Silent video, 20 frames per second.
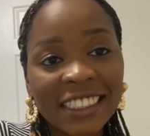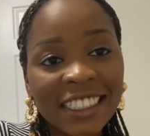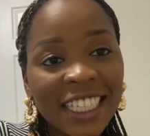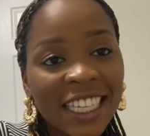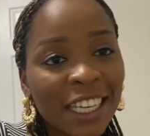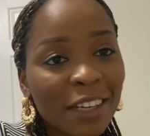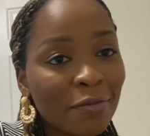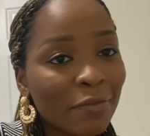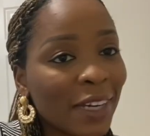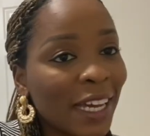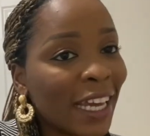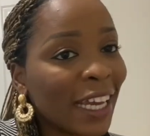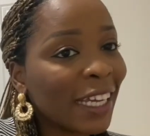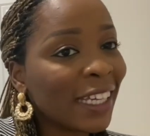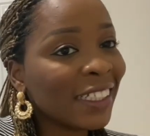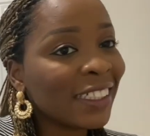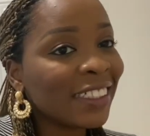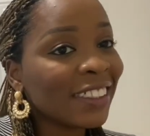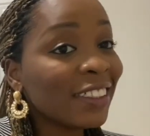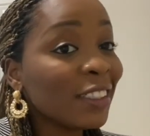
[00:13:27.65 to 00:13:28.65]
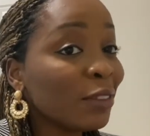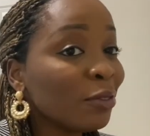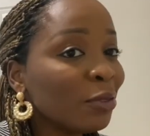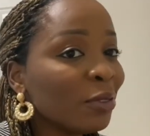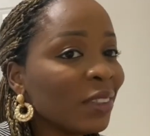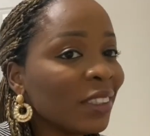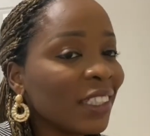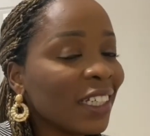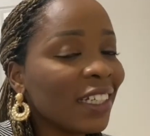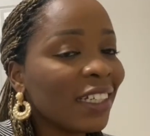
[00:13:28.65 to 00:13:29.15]
in my little
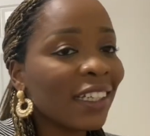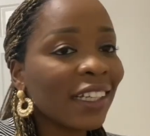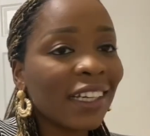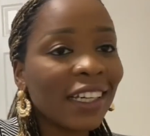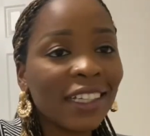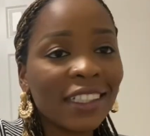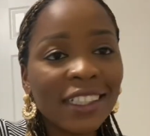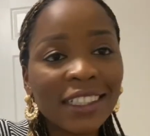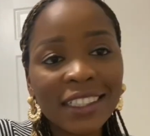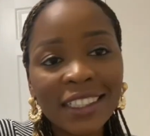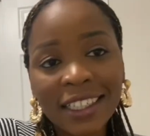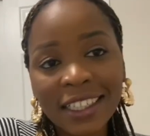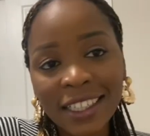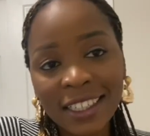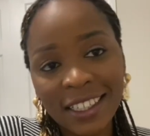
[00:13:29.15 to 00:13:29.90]
stay in Canada.